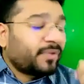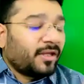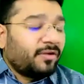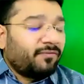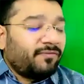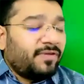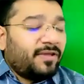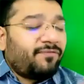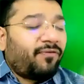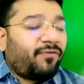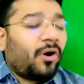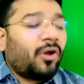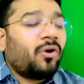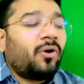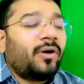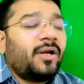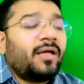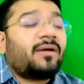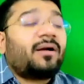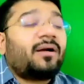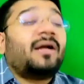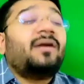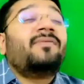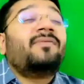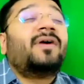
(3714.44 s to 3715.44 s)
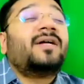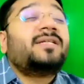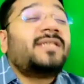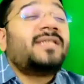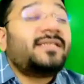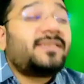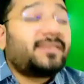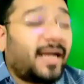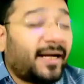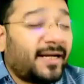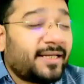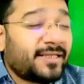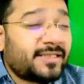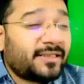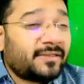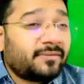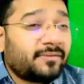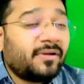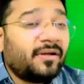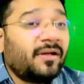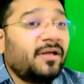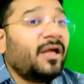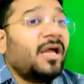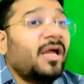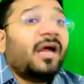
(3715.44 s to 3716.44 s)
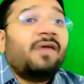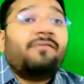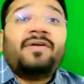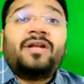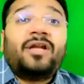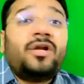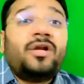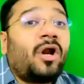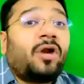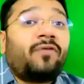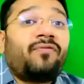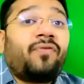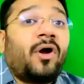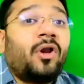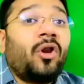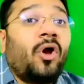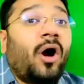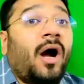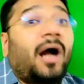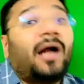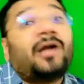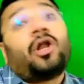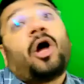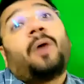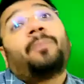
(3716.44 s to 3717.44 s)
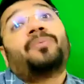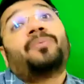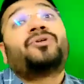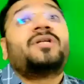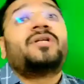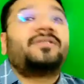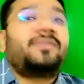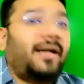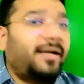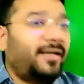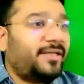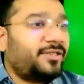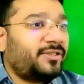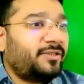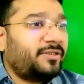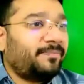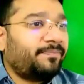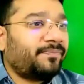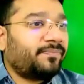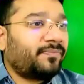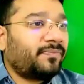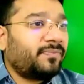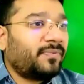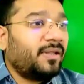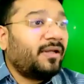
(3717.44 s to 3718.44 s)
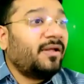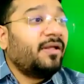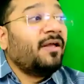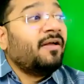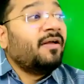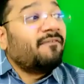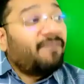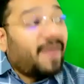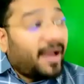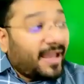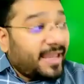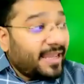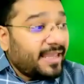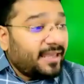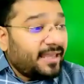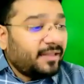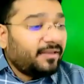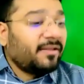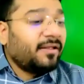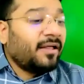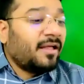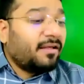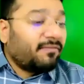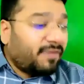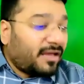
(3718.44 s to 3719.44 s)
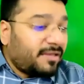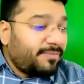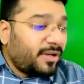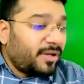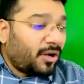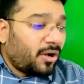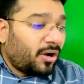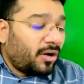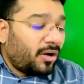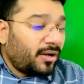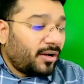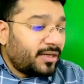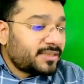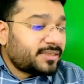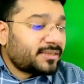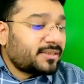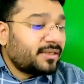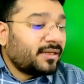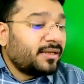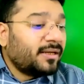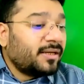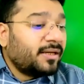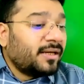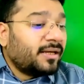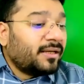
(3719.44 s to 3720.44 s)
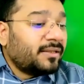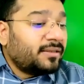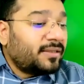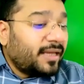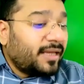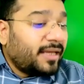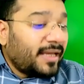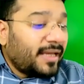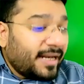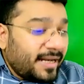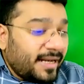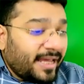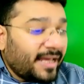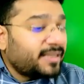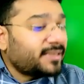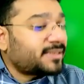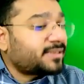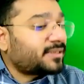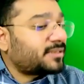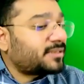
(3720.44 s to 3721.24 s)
we followed a convergence strategy. We did not follow adoption strategy. Why? Because the India